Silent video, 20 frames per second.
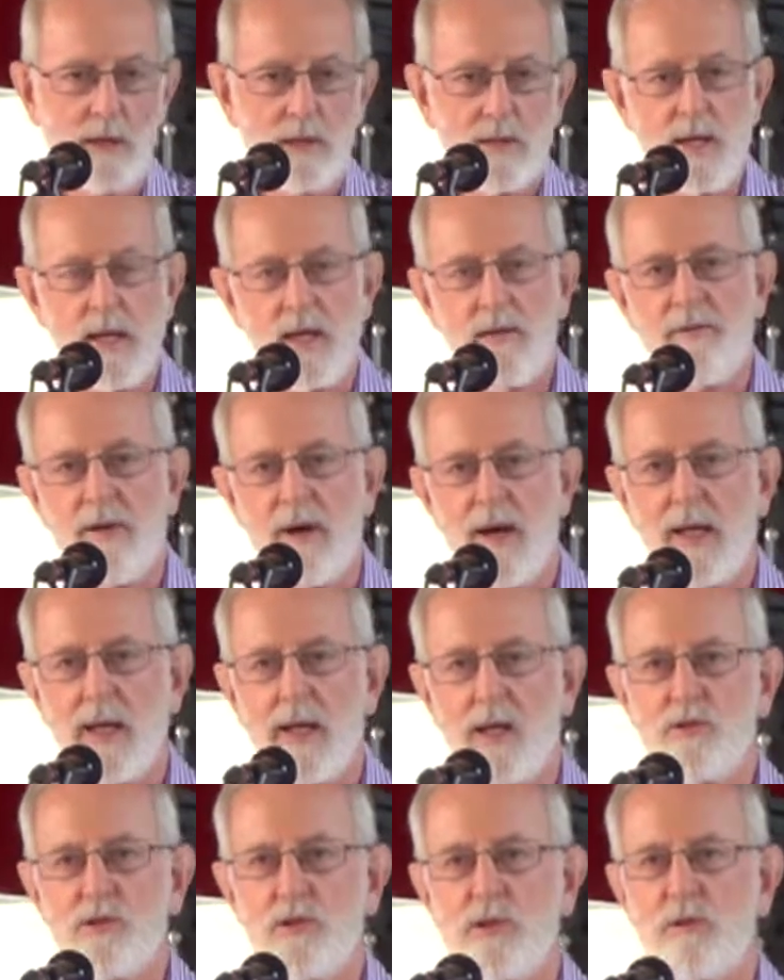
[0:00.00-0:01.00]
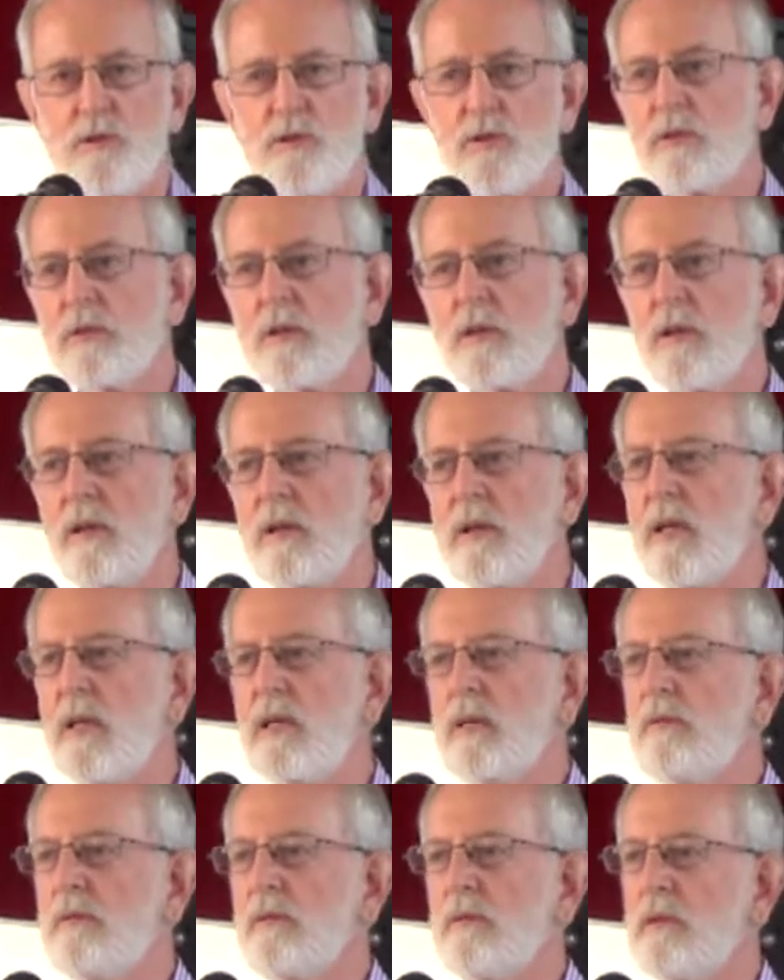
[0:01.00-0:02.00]
identifying issues
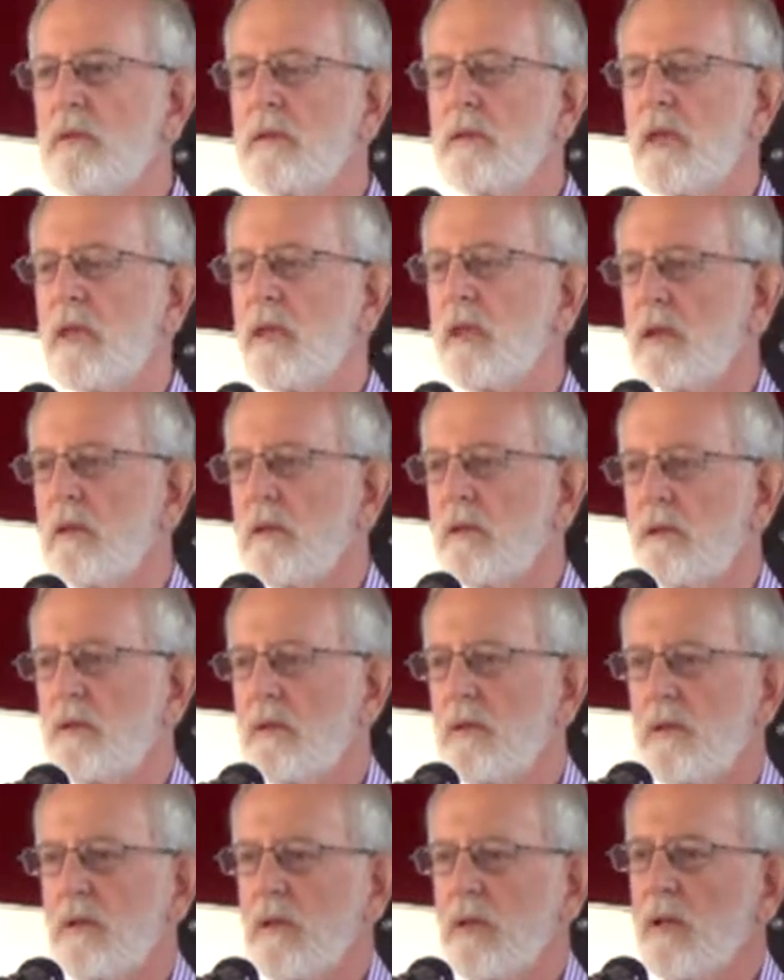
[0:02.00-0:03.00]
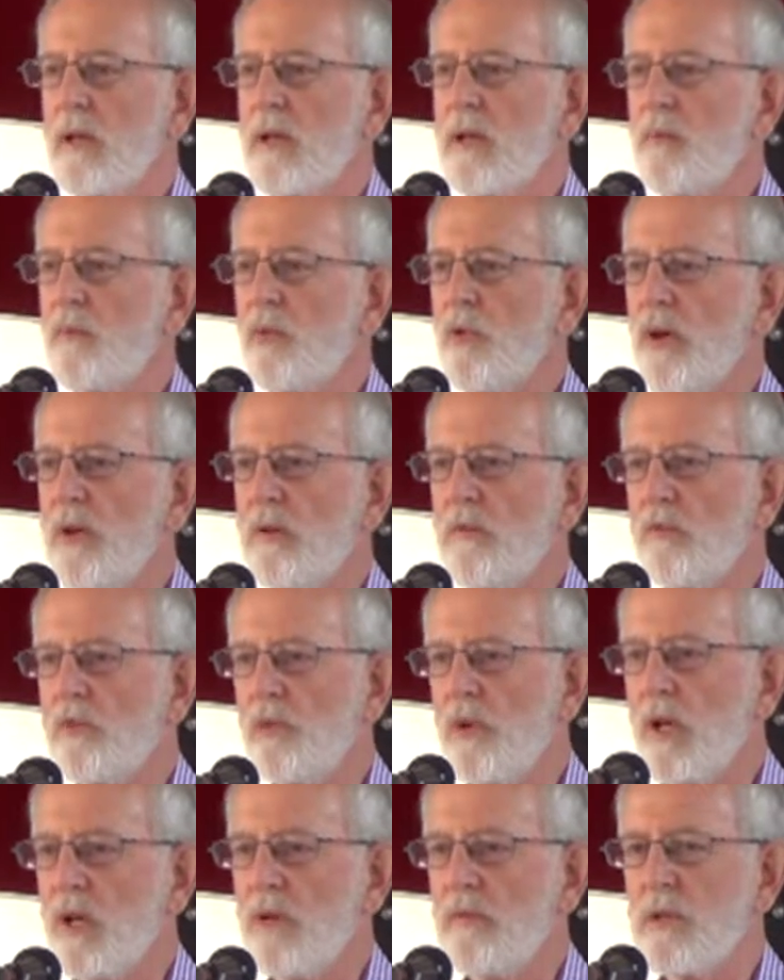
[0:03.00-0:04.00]
clearly important
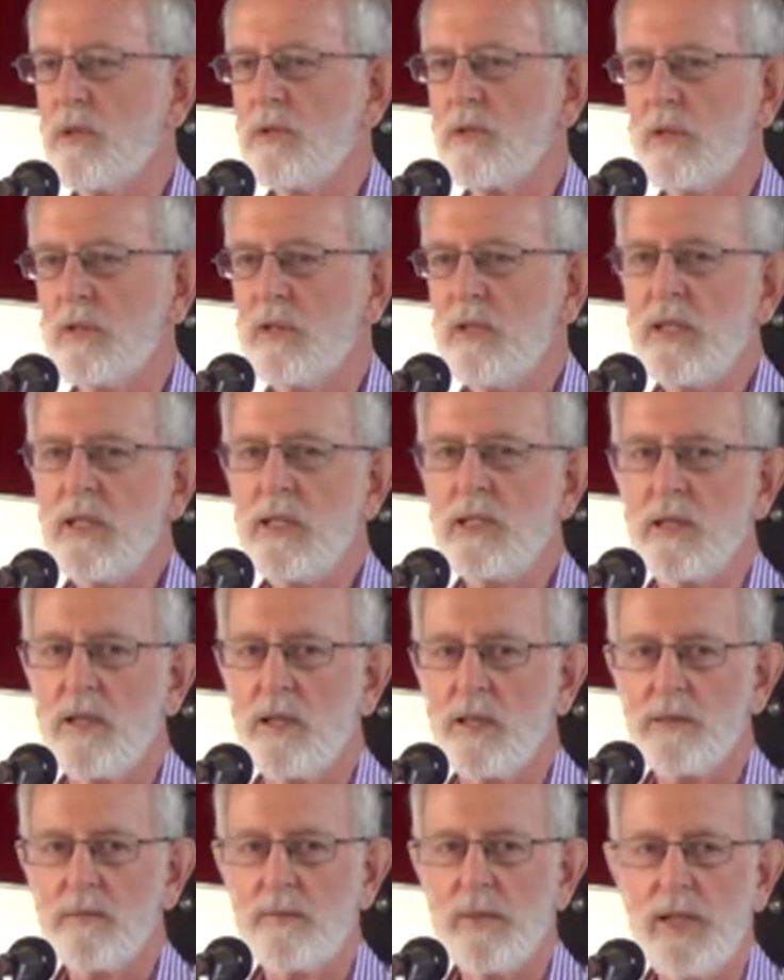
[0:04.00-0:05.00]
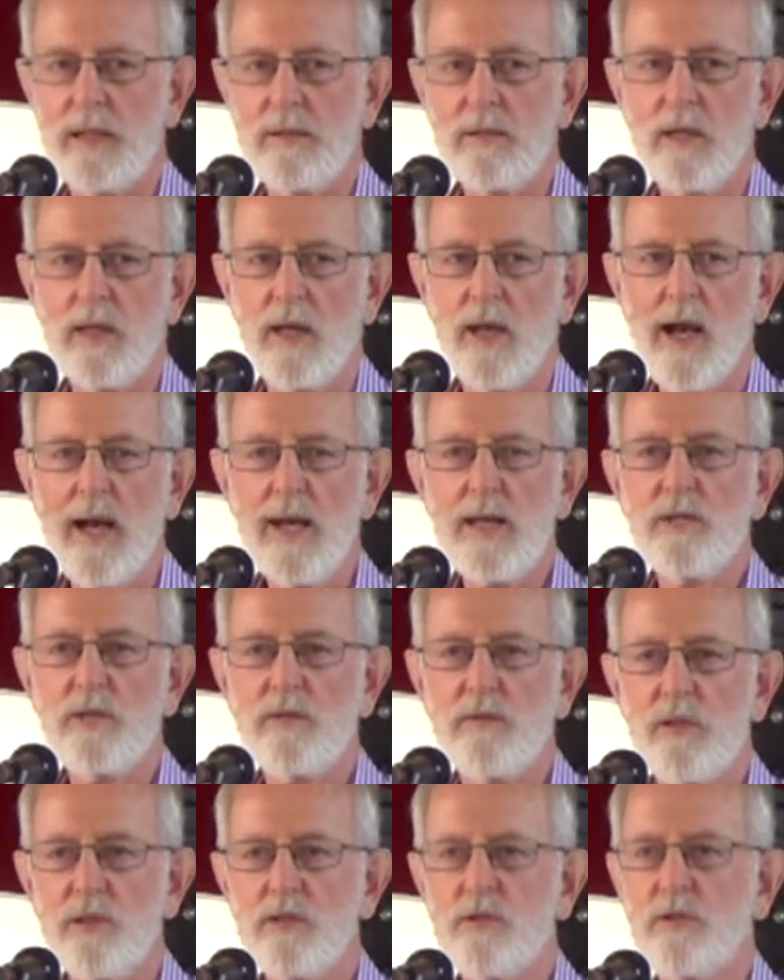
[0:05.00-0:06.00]
for all of us. And Dee talked about the kinds
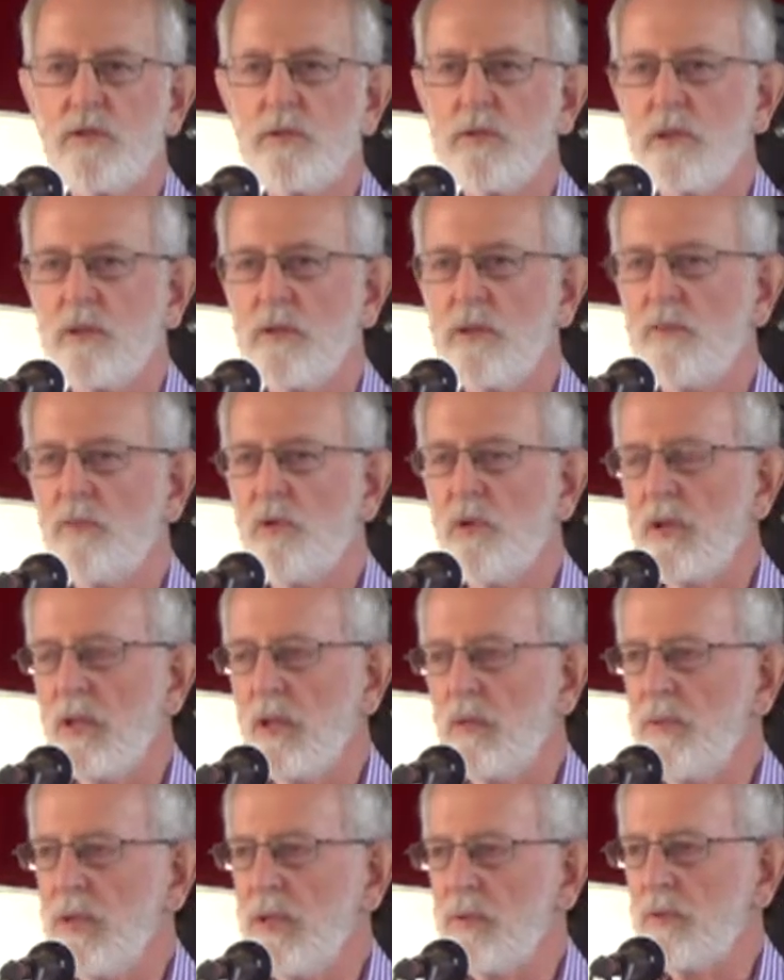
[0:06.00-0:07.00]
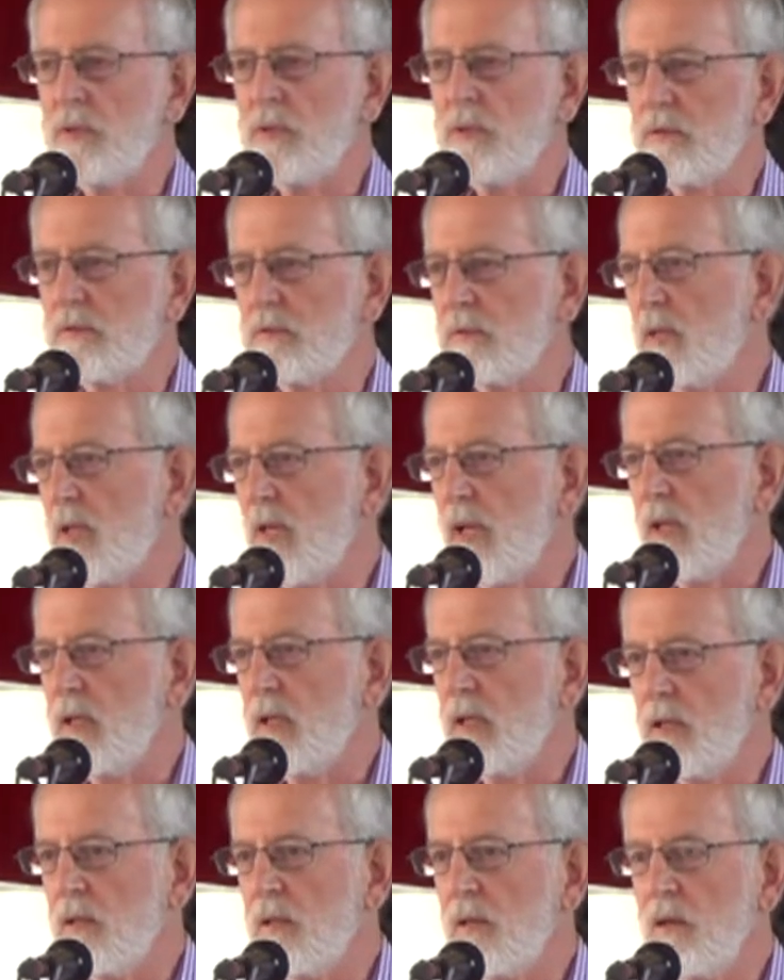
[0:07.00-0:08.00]
of issues that are important to people
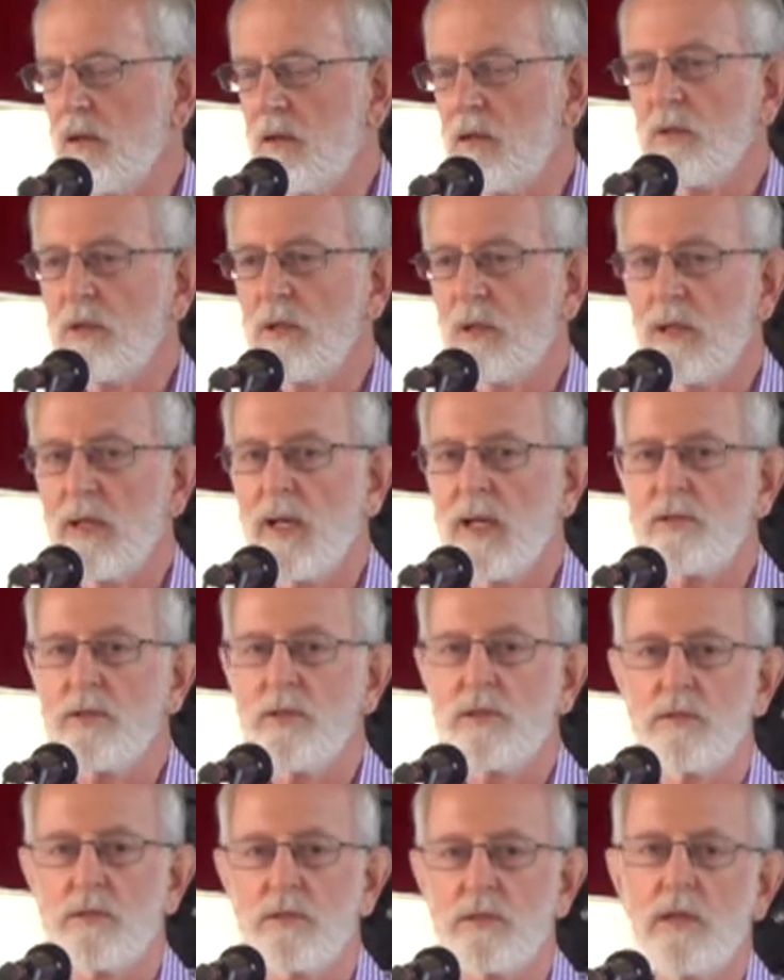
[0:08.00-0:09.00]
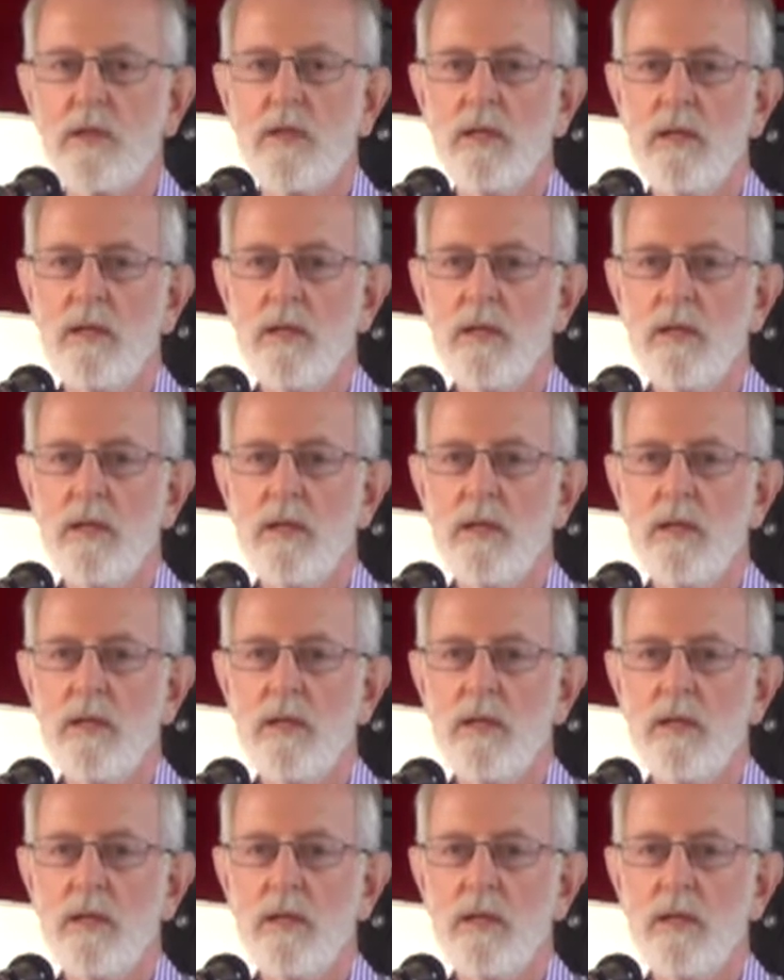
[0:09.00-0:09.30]
in our local elections.